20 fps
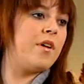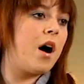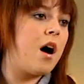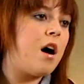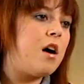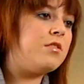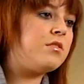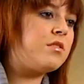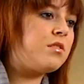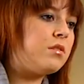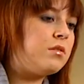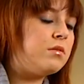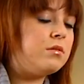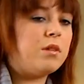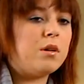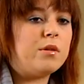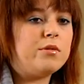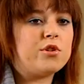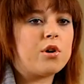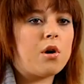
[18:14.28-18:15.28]
No
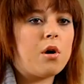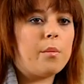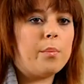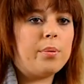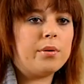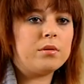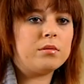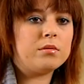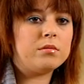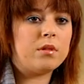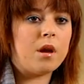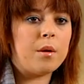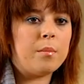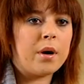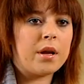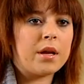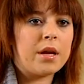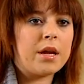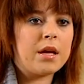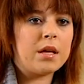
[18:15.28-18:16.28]
vase, no job,
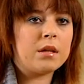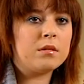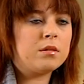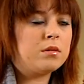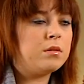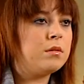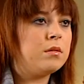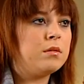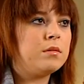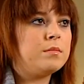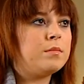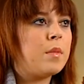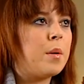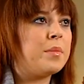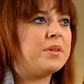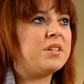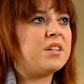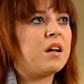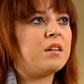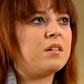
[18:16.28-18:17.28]
no money.
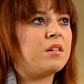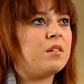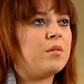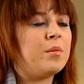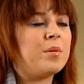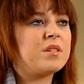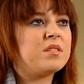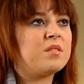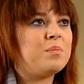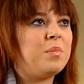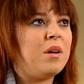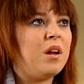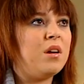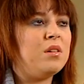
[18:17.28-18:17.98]
Mum and Dad are going to